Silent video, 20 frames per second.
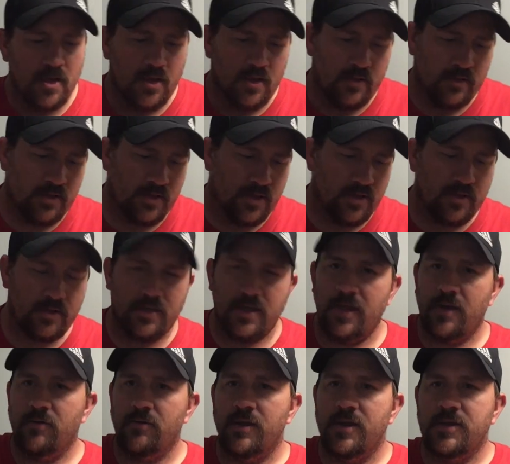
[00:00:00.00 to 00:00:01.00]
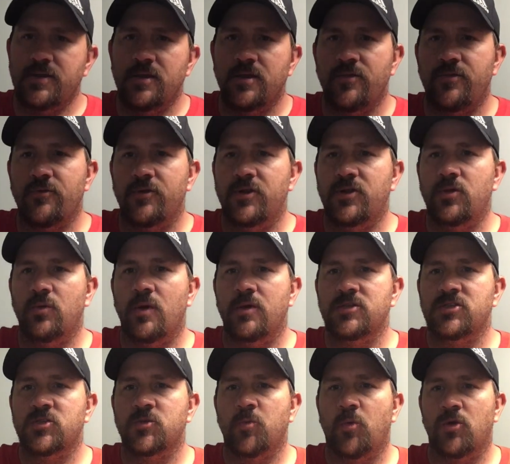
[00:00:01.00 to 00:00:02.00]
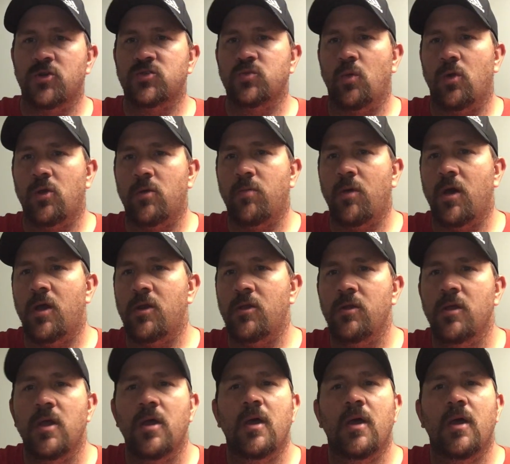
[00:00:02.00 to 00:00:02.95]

The Gatorade 32-ounce sports water bottle.